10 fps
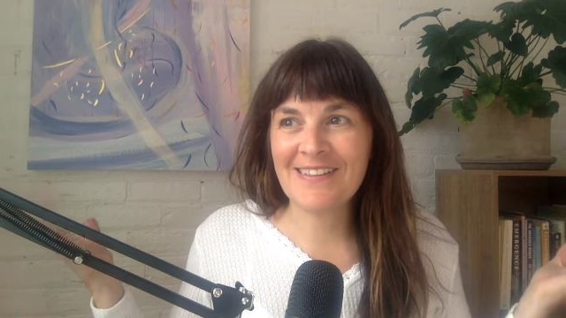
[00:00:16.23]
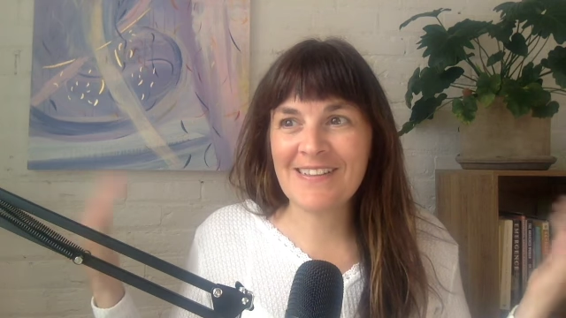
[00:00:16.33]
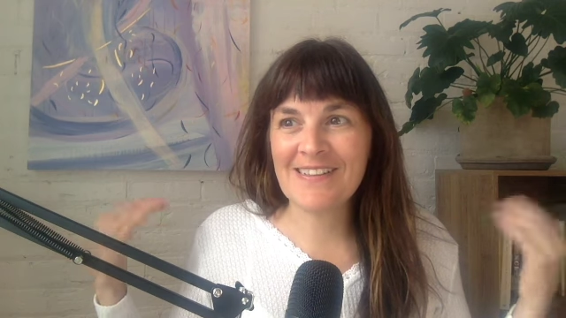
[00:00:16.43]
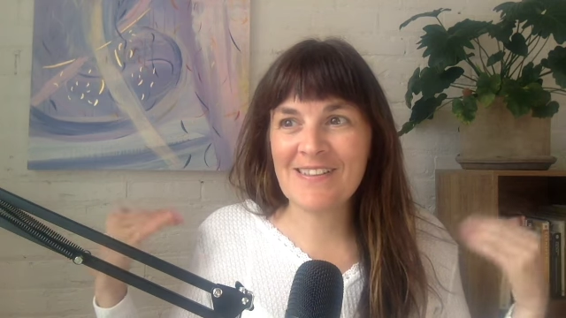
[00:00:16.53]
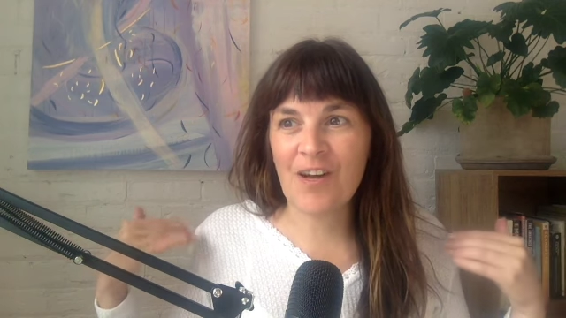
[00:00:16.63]

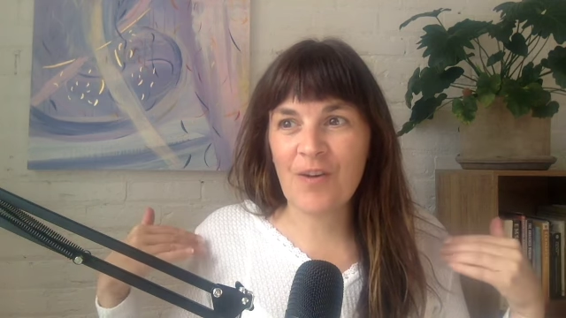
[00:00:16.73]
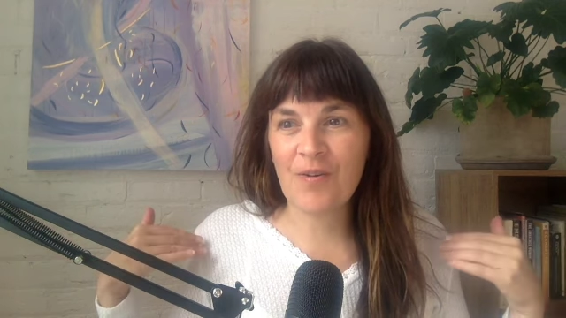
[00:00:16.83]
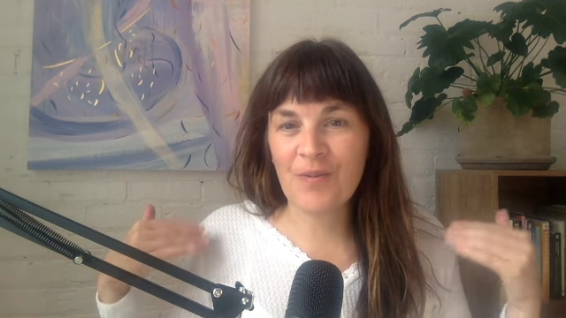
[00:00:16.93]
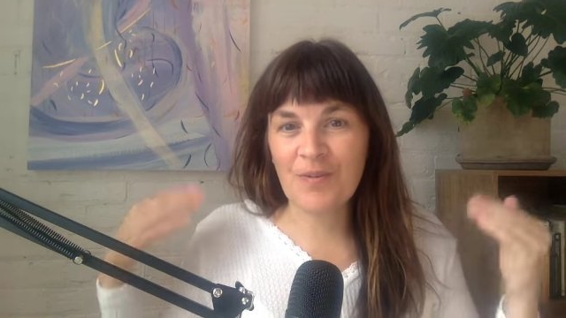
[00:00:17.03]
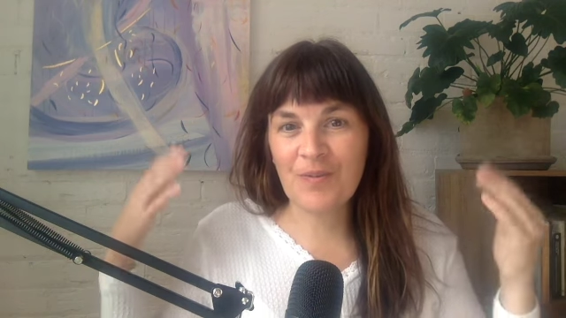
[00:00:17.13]

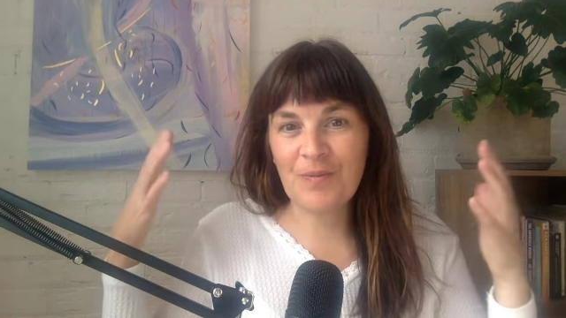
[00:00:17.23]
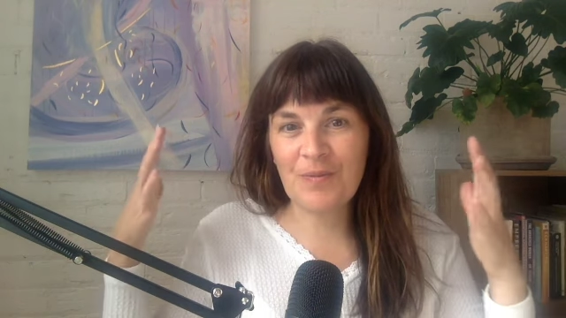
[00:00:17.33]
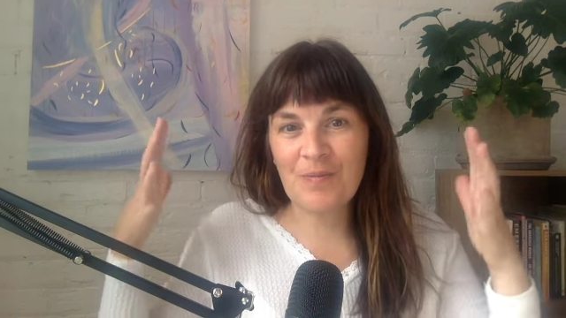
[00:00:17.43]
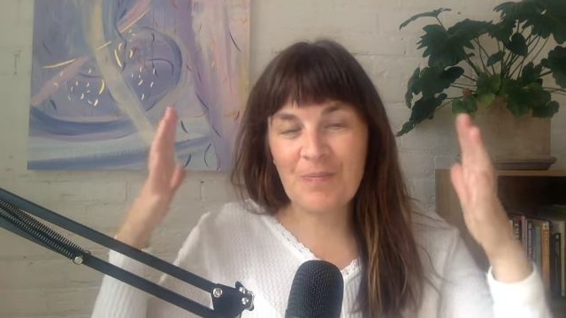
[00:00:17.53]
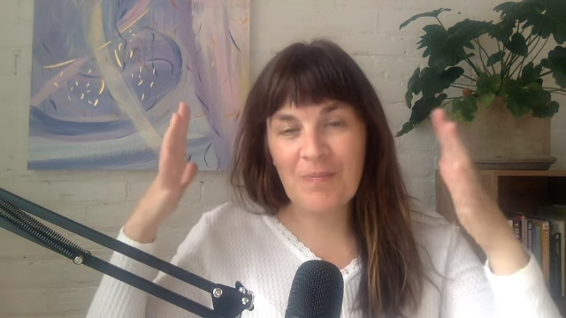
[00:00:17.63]
soul's
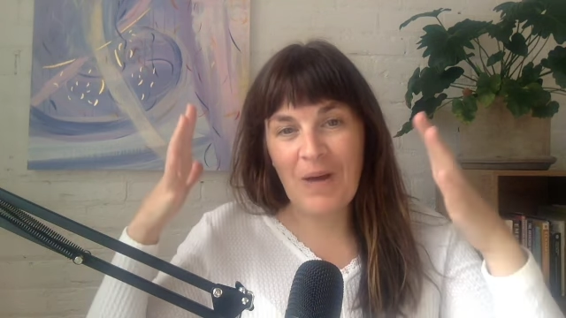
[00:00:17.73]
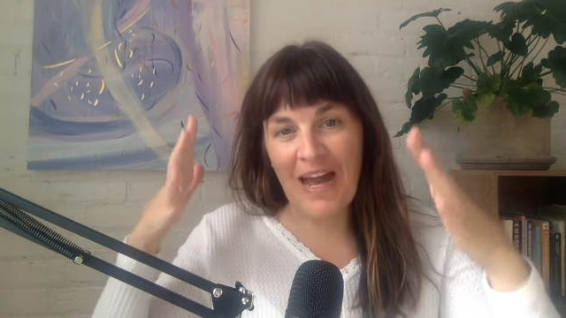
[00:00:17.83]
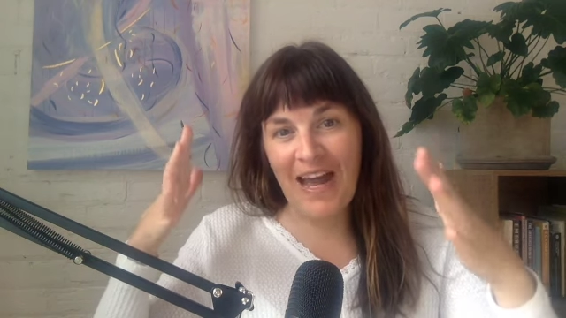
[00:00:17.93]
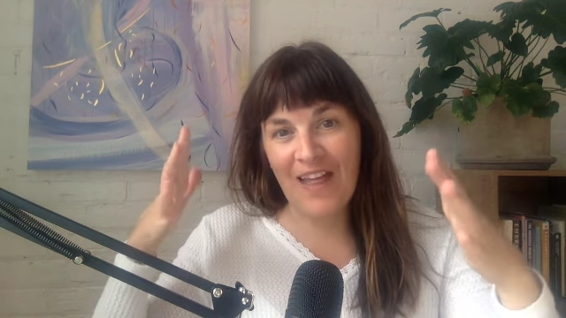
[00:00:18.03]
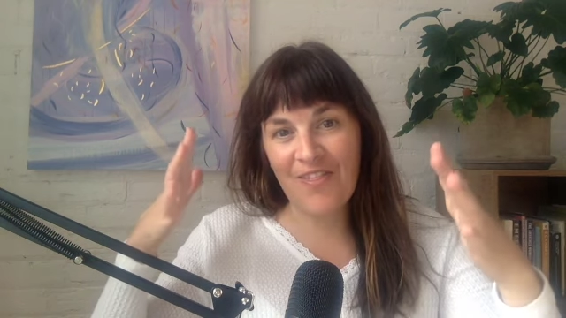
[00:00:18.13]

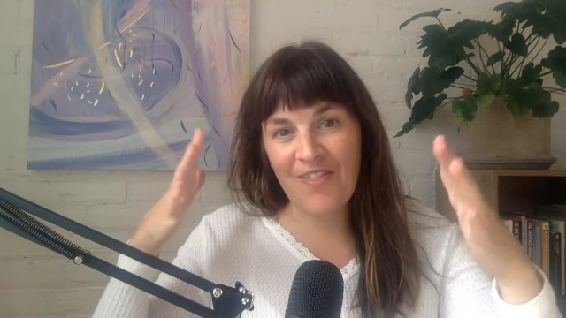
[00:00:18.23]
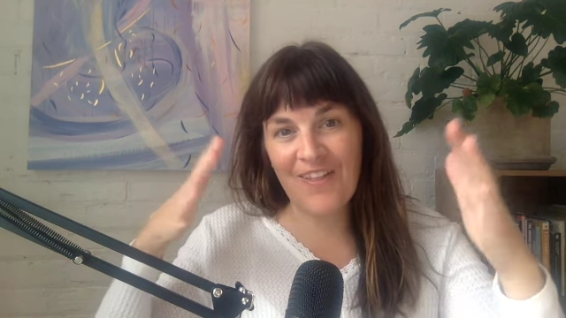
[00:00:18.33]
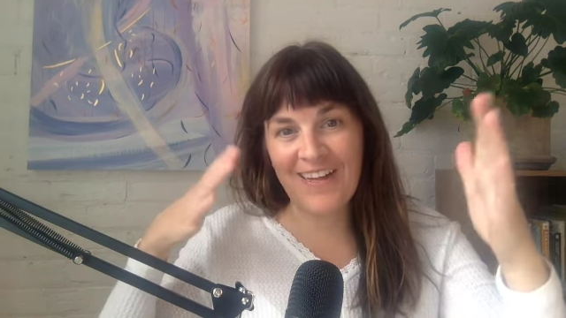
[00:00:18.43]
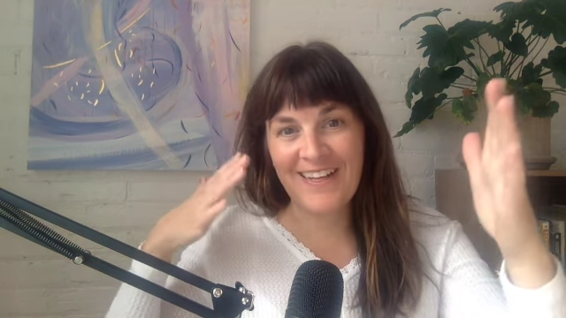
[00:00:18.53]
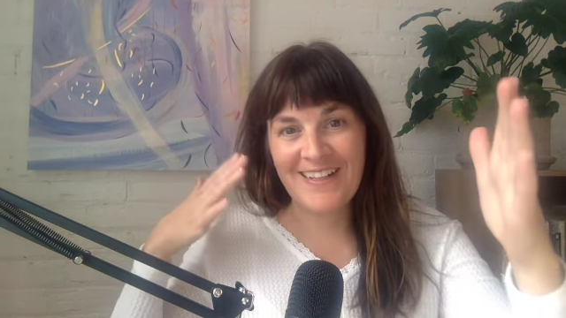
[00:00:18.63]
path
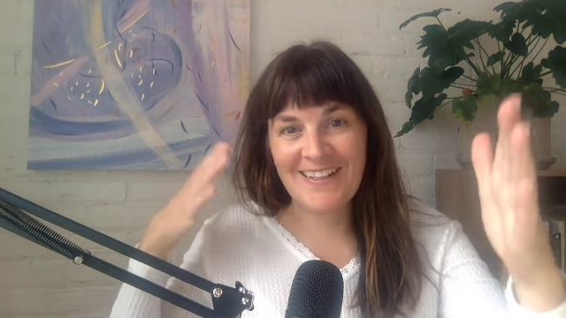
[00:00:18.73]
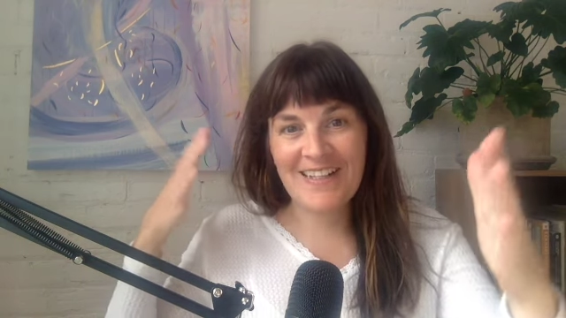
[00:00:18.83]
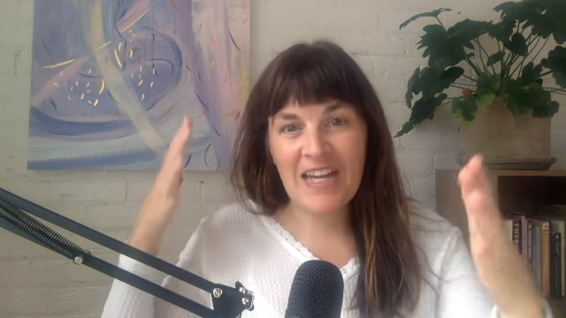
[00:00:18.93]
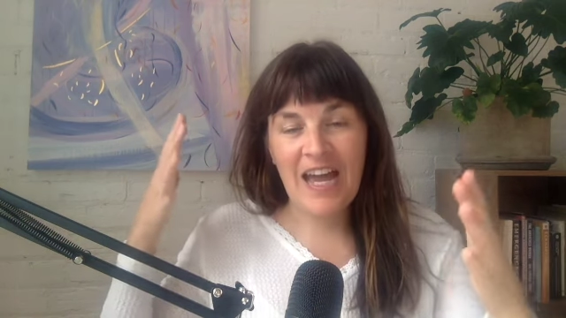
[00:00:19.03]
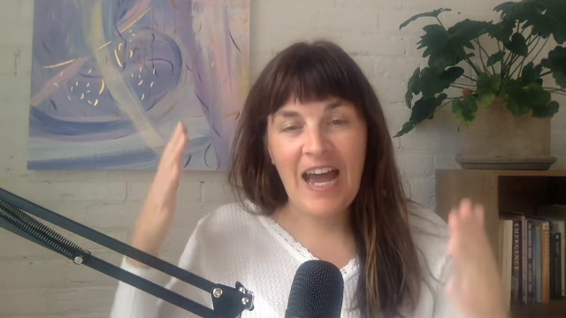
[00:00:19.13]
and
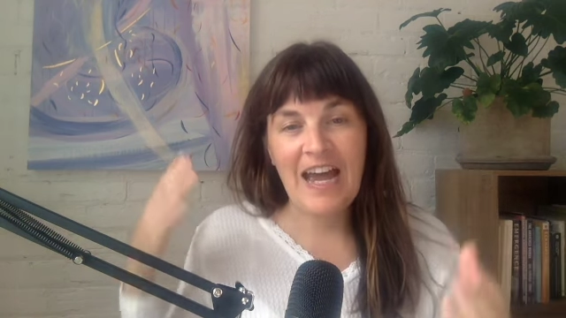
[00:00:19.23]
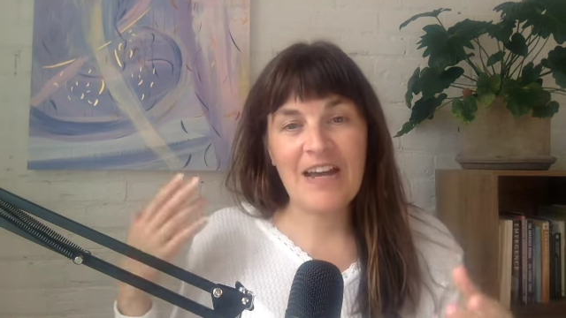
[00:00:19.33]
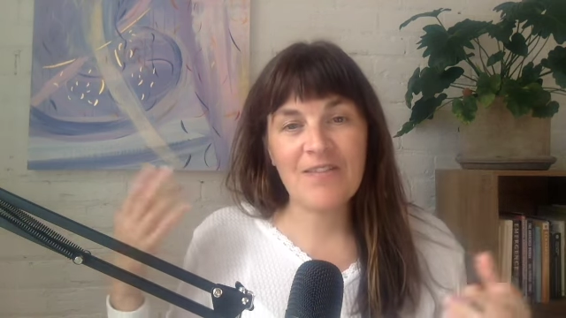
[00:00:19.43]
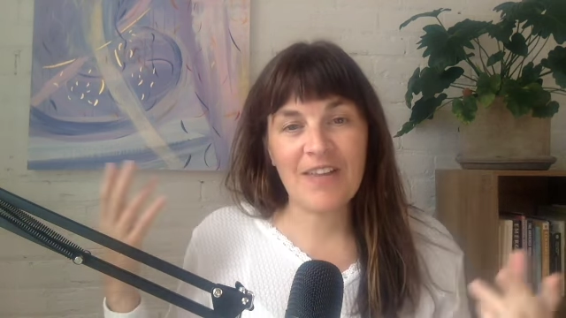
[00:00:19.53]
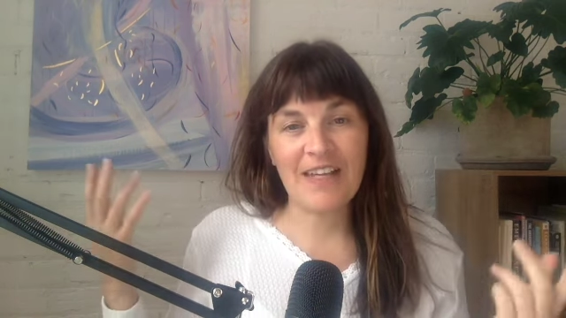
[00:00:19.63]

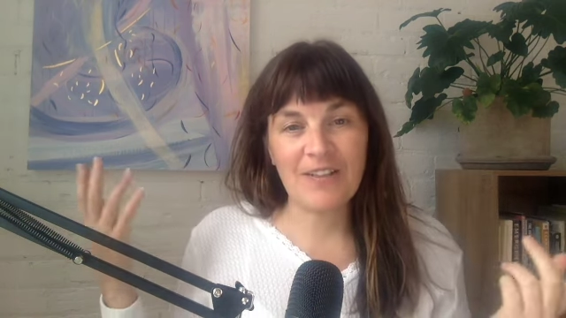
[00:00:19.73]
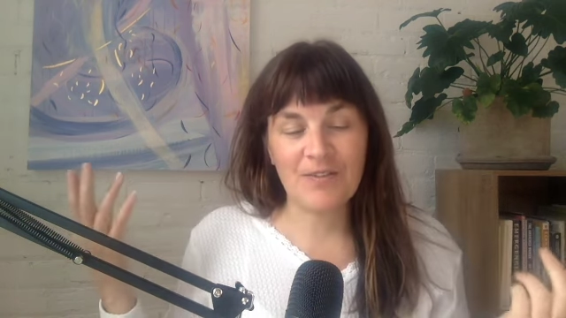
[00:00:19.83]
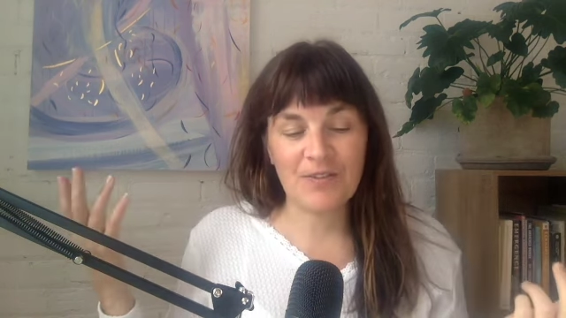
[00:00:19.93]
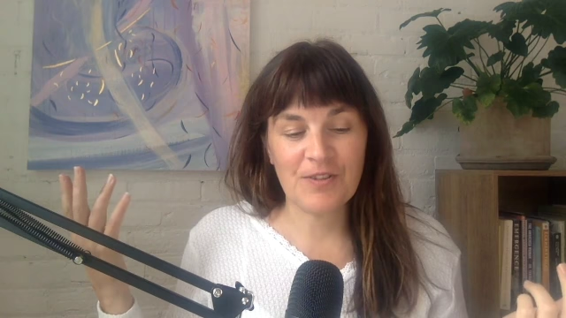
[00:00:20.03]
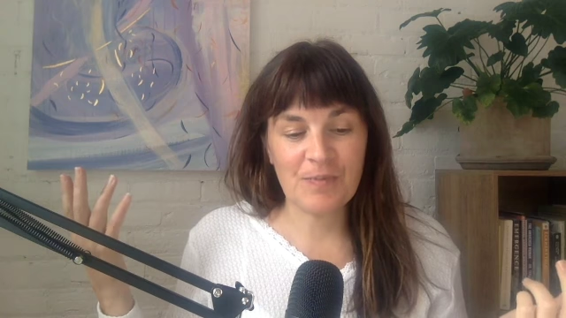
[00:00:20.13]
how that
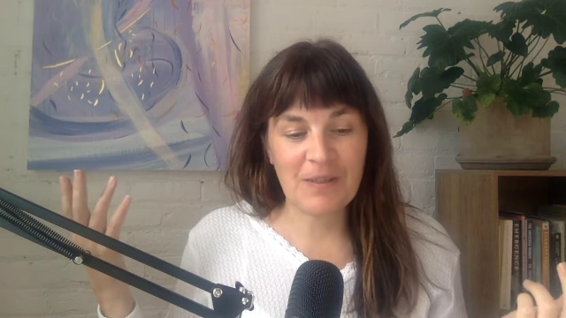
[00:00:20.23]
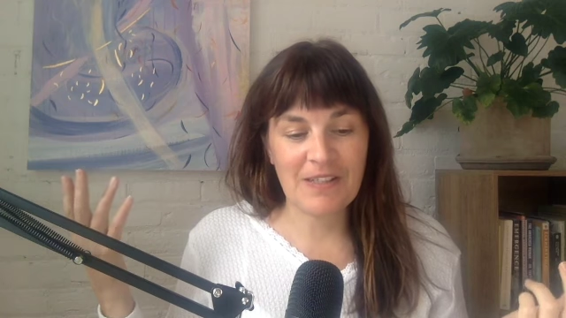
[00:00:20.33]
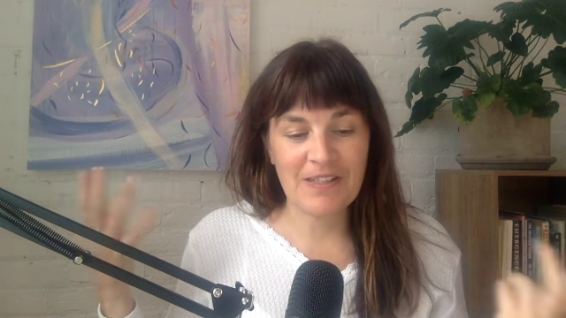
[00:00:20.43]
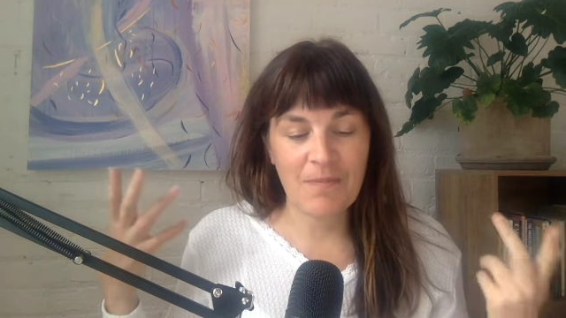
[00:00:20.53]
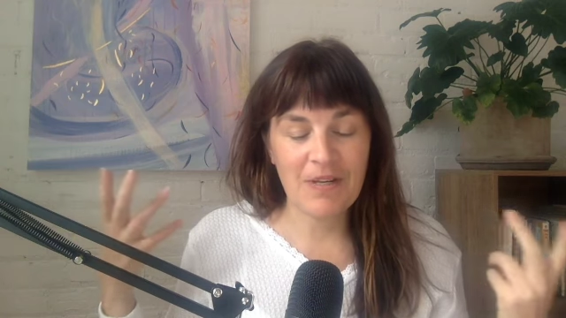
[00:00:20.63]
looks,
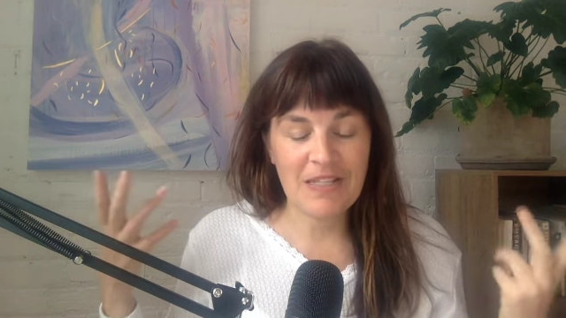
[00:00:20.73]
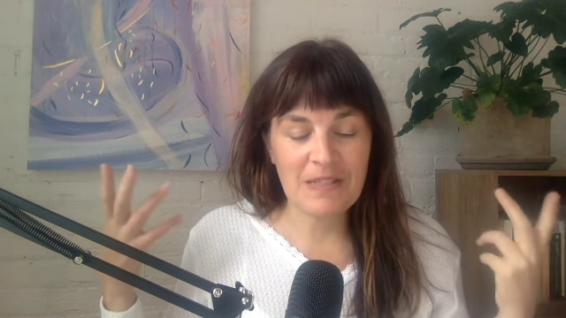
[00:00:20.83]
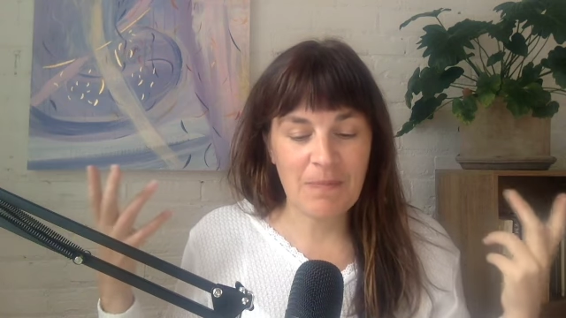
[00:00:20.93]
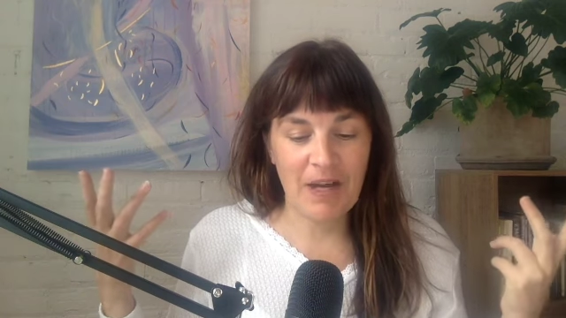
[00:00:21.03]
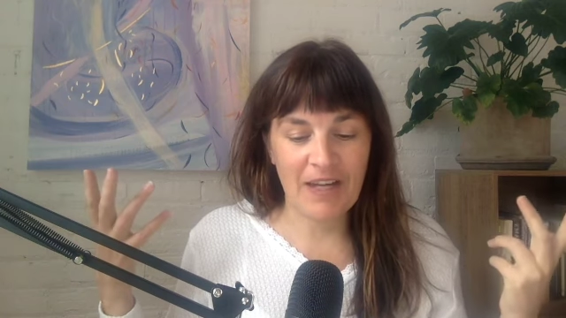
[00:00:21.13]
because I'm
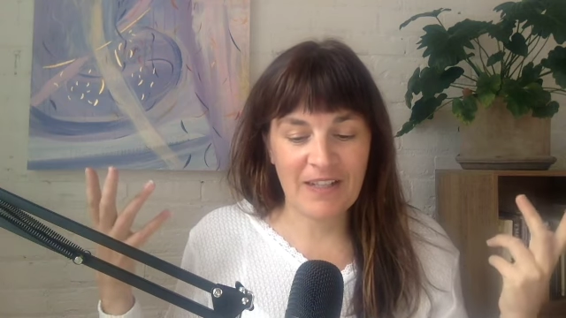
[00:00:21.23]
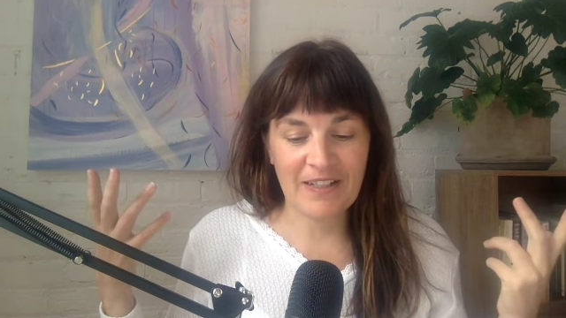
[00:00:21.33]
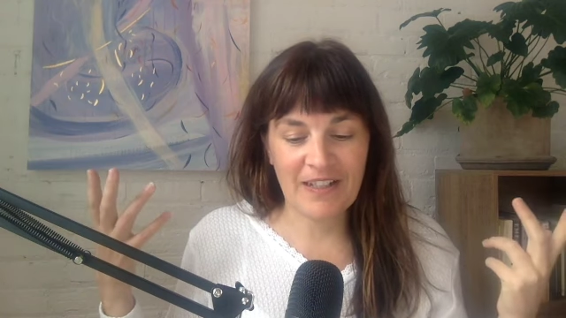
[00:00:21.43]
inspired.